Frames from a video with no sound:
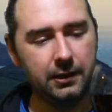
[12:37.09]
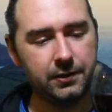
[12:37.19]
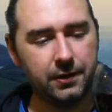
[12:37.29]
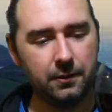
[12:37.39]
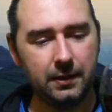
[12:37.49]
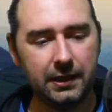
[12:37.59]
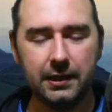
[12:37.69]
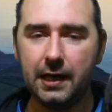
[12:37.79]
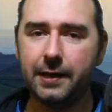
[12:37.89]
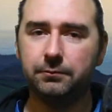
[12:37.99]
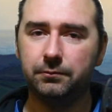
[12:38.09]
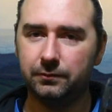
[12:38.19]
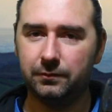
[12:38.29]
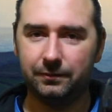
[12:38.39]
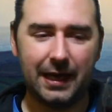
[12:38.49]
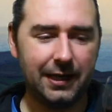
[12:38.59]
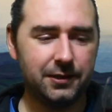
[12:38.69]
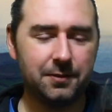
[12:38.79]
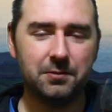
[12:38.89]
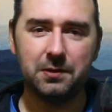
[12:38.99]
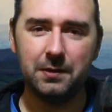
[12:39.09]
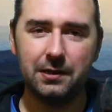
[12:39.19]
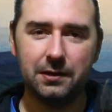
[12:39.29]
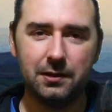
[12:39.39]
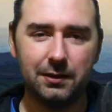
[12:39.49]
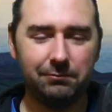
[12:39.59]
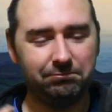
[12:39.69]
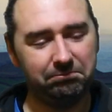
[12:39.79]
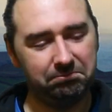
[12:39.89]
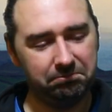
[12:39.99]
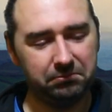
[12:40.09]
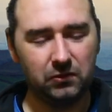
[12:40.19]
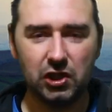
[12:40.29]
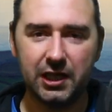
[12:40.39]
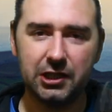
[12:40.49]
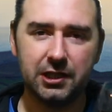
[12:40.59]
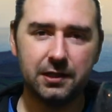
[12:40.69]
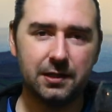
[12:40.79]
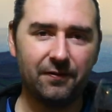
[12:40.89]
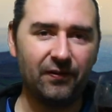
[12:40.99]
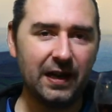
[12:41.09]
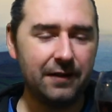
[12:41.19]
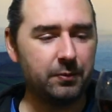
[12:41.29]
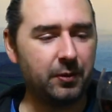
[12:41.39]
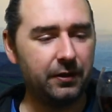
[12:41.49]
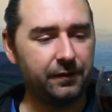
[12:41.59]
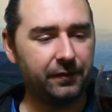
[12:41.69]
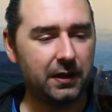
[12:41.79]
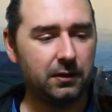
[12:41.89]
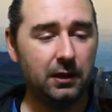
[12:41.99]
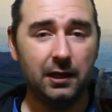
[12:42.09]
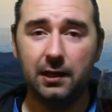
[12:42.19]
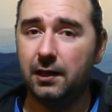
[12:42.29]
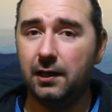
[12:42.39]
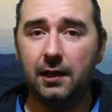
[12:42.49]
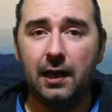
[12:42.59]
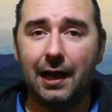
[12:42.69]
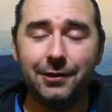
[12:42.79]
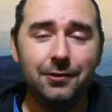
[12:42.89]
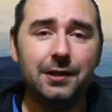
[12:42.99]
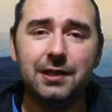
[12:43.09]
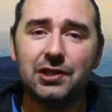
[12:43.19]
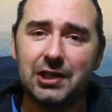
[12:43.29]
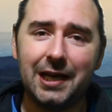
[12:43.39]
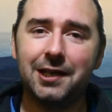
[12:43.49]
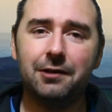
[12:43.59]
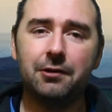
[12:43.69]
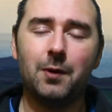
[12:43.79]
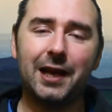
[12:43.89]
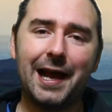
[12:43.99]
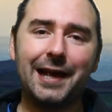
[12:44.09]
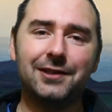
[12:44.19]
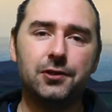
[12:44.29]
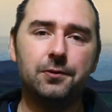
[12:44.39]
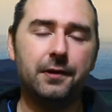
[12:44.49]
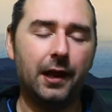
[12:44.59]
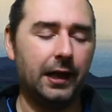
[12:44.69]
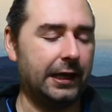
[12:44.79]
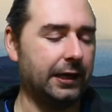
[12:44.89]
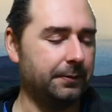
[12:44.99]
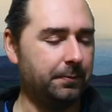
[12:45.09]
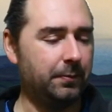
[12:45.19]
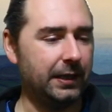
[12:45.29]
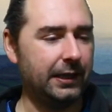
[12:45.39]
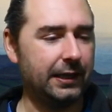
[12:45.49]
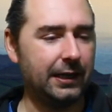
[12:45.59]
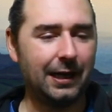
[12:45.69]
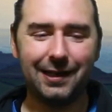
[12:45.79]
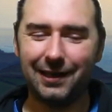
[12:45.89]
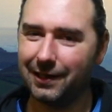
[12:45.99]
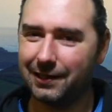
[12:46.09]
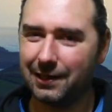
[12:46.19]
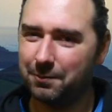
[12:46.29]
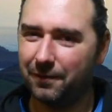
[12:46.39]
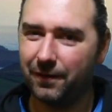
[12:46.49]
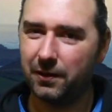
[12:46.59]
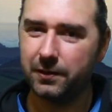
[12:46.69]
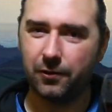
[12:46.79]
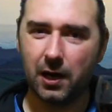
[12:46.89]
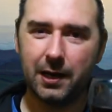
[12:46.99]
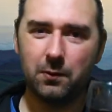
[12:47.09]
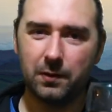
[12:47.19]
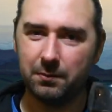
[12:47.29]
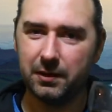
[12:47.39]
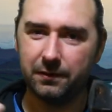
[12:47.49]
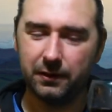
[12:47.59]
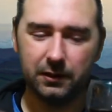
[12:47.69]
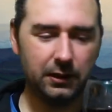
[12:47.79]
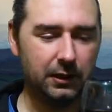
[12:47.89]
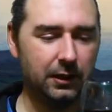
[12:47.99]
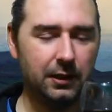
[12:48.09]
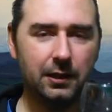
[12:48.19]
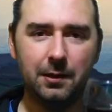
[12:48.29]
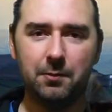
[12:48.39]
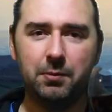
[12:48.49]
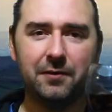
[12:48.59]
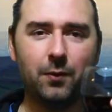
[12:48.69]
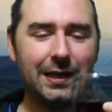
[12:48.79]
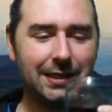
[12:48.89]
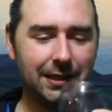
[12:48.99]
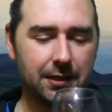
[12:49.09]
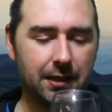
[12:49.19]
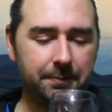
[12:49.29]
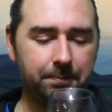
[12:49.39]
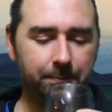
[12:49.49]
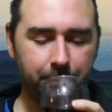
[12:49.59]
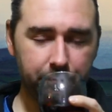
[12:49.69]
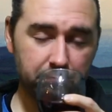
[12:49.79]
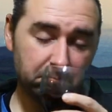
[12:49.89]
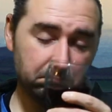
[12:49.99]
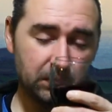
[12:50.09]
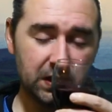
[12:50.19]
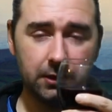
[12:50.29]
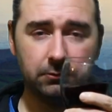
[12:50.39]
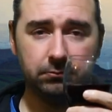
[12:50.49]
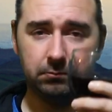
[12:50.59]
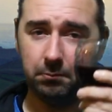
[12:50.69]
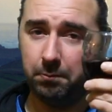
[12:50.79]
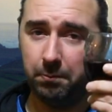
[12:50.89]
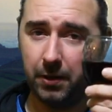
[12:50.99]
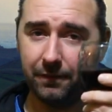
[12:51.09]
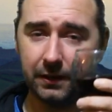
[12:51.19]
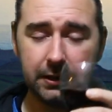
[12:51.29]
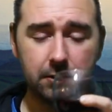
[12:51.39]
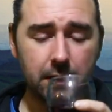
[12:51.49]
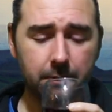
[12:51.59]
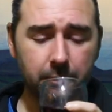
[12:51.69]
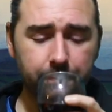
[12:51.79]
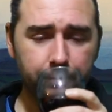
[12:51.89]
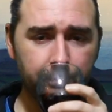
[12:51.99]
So, yeah. Added some sweetener to it. Changed the flavour profile. And you can just tinker away as you like. But I prefer it dry with a bit of waiting time. Still, perfectly drinkable.